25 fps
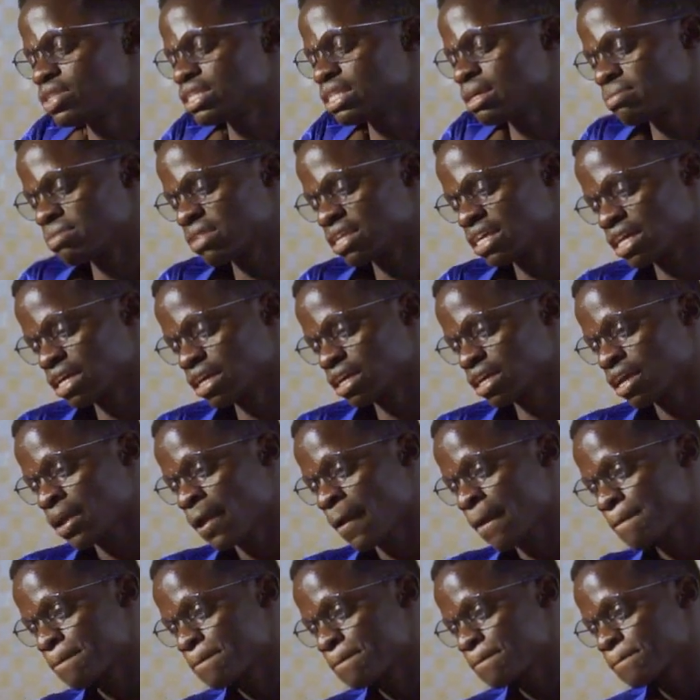something
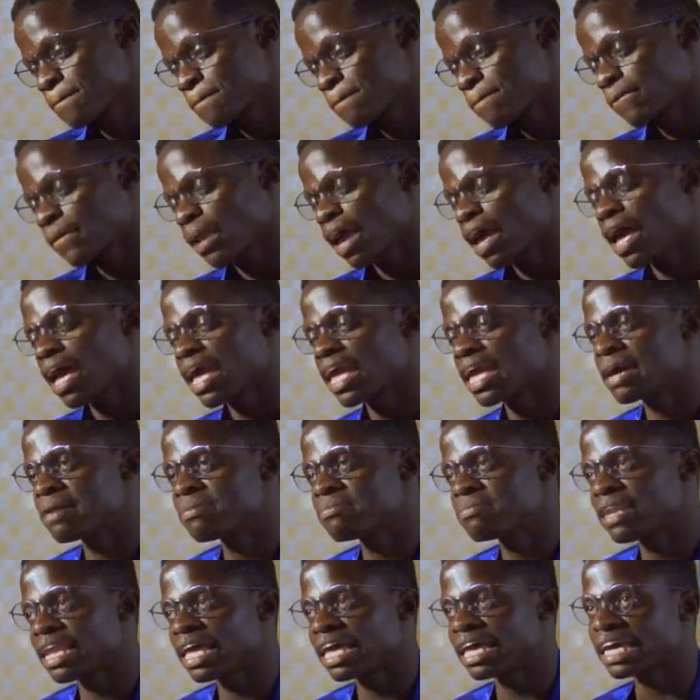I
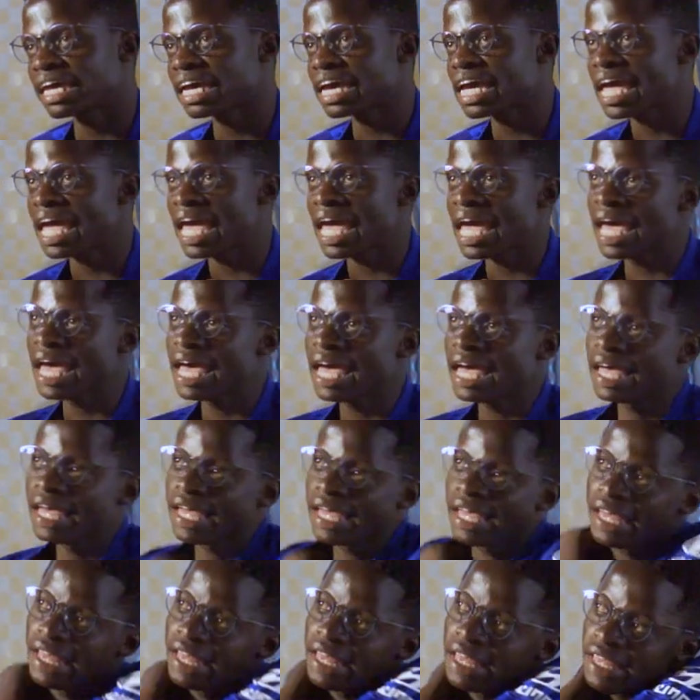am like,
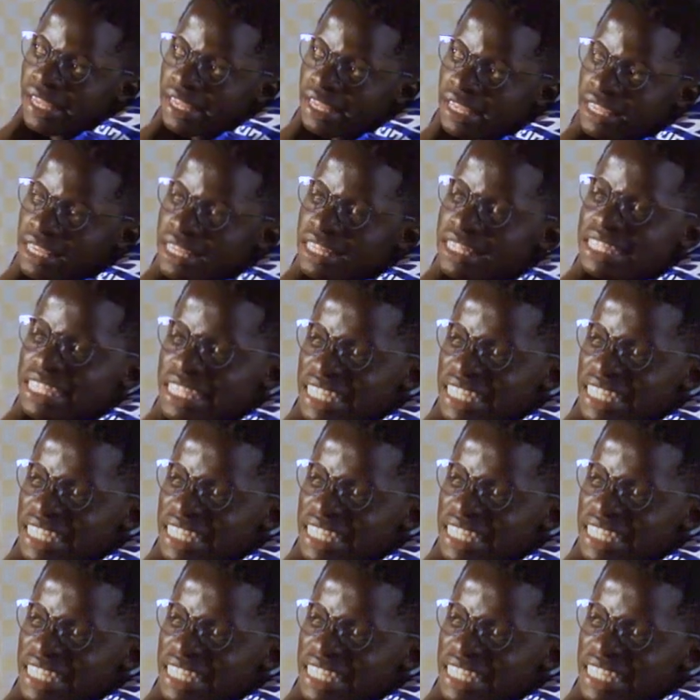it's